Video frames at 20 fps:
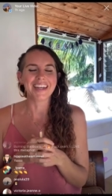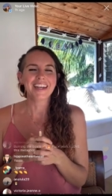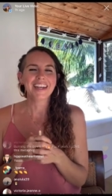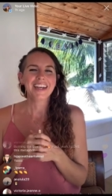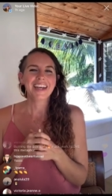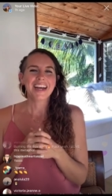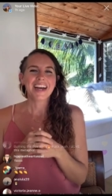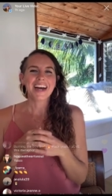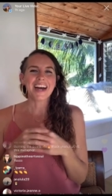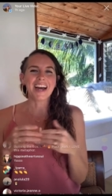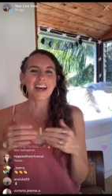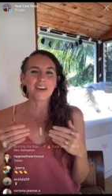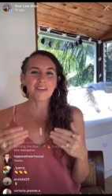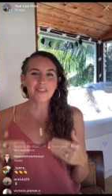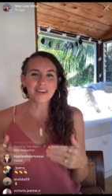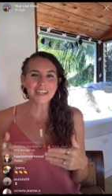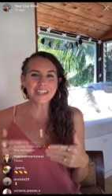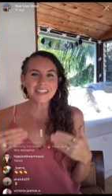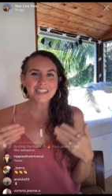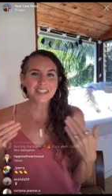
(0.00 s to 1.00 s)
I
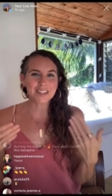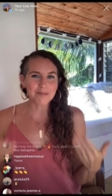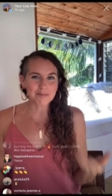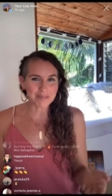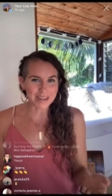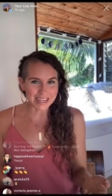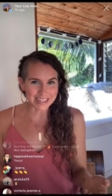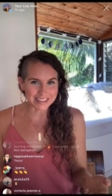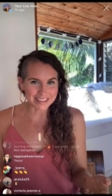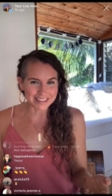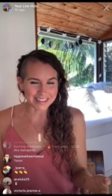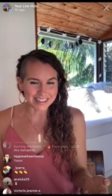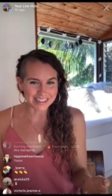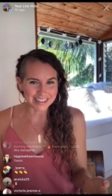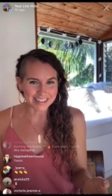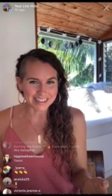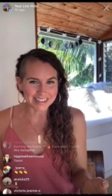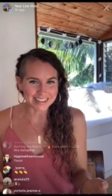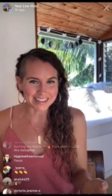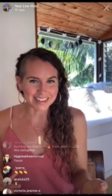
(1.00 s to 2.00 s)
went to
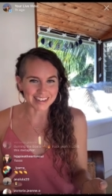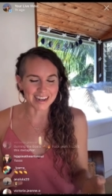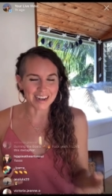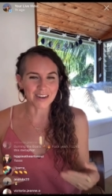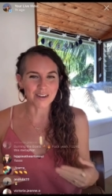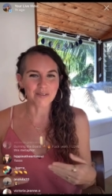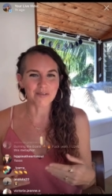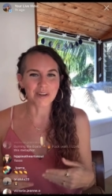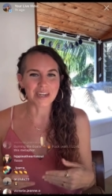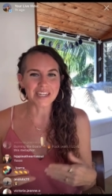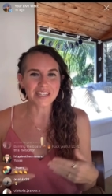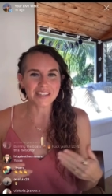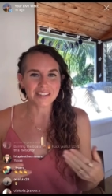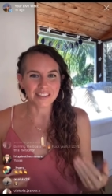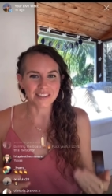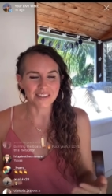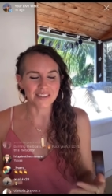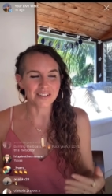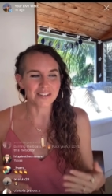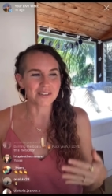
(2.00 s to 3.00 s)
Macy's and I went
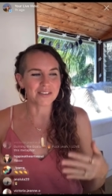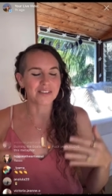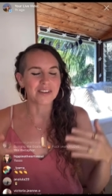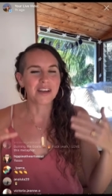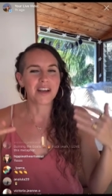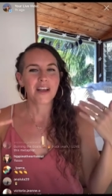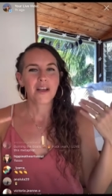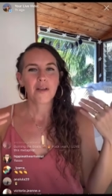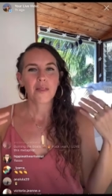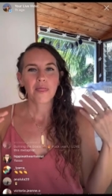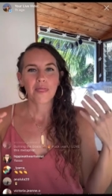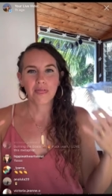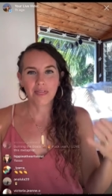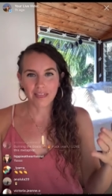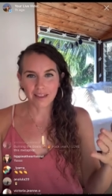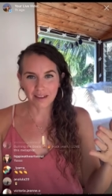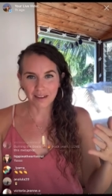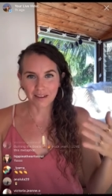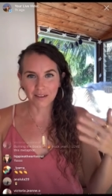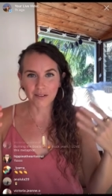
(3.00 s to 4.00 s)
to
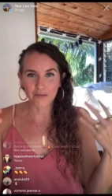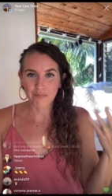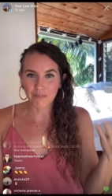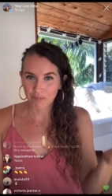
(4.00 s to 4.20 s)
the